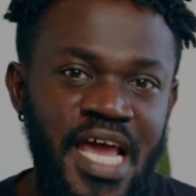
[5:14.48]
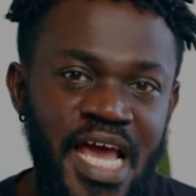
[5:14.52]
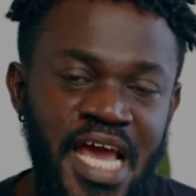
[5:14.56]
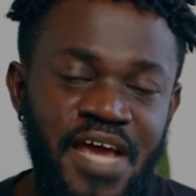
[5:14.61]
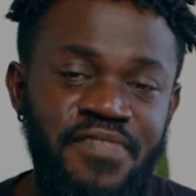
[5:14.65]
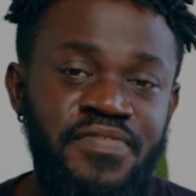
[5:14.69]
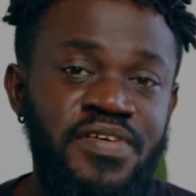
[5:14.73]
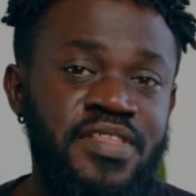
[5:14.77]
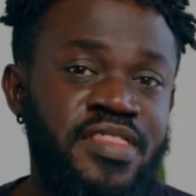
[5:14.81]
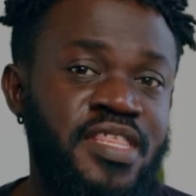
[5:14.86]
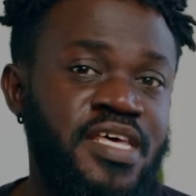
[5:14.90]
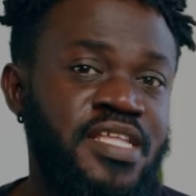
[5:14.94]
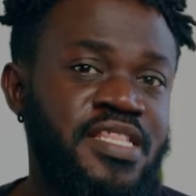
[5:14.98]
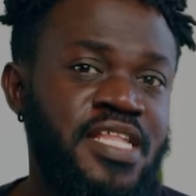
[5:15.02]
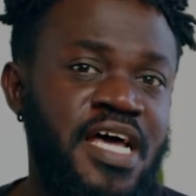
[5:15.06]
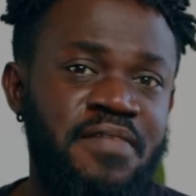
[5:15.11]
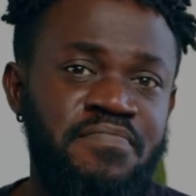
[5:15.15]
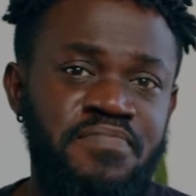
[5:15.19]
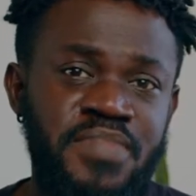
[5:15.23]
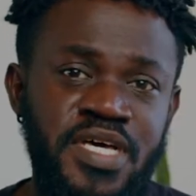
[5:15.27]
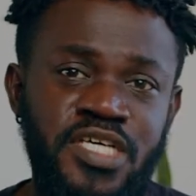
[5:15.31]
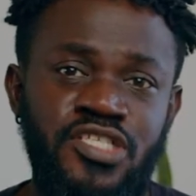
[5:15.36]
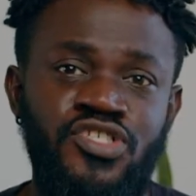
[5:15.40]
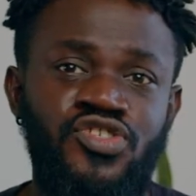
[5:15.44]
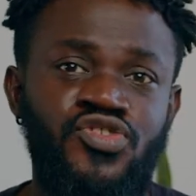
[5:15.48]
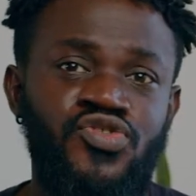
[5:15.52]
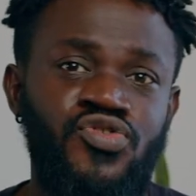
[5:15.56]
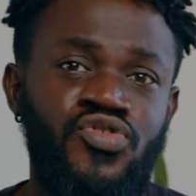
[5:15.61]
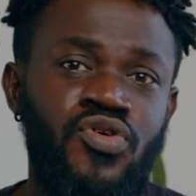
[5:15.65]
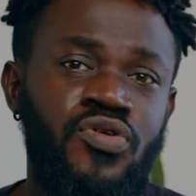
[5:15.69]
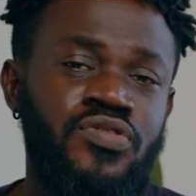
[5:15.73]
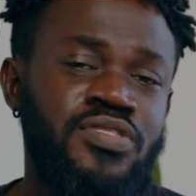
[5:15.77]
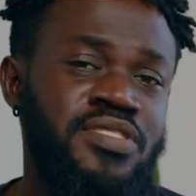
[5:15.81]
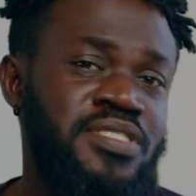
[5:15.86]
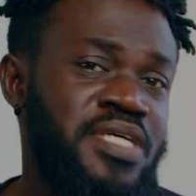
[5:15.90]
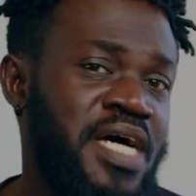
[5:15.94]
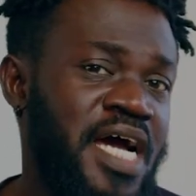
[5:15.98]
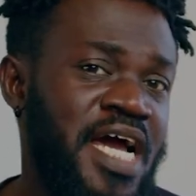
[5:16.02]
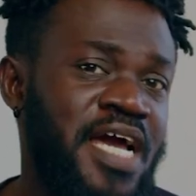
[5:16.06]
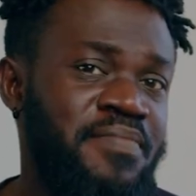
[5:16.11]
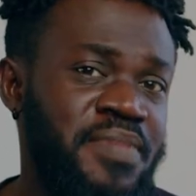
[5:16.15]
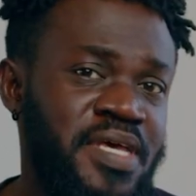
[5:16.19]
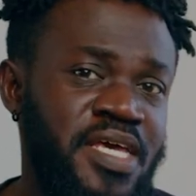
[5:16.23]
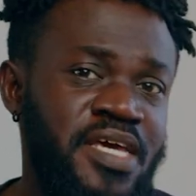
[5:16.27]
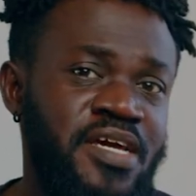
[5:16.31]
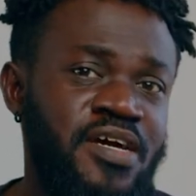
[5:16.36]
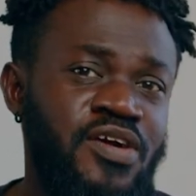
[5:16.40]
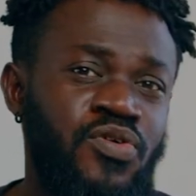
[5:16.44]
Everything that makes your
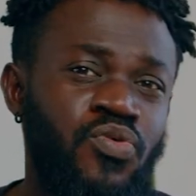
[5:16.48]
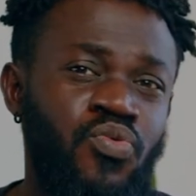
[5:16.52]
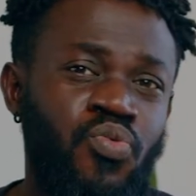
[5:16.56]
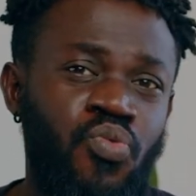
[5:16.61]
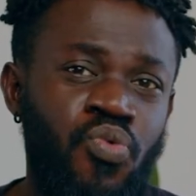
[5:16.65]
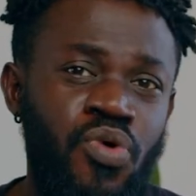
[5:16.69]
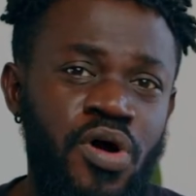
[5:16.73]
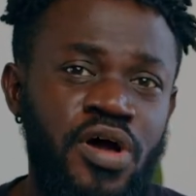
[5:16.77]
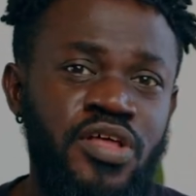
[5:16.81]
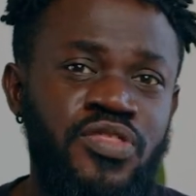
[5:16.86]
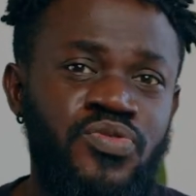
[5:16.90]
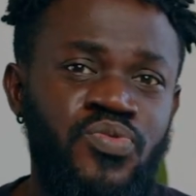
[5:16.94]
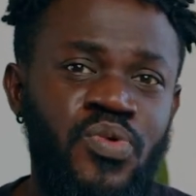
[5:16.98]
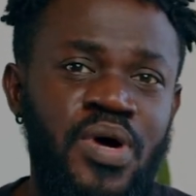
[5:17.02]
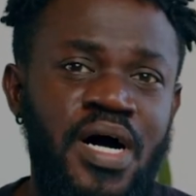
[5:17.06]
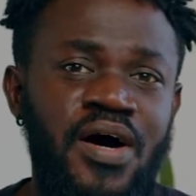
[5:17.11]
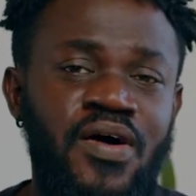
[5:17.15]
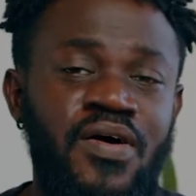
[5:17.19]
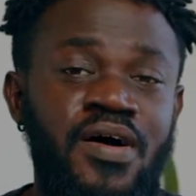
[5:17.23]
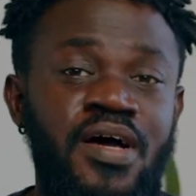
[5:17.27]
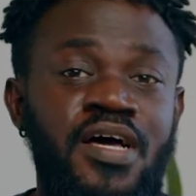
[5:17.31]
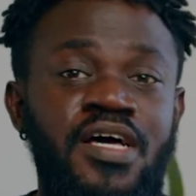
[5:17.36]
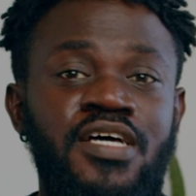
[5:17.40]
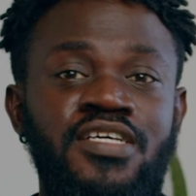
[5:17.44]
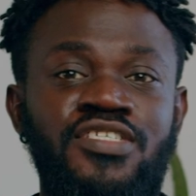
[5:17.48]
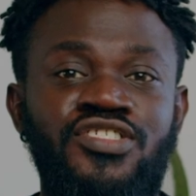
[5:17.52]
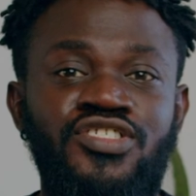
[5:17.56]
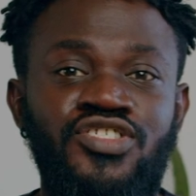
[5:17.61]
time here worthwhile,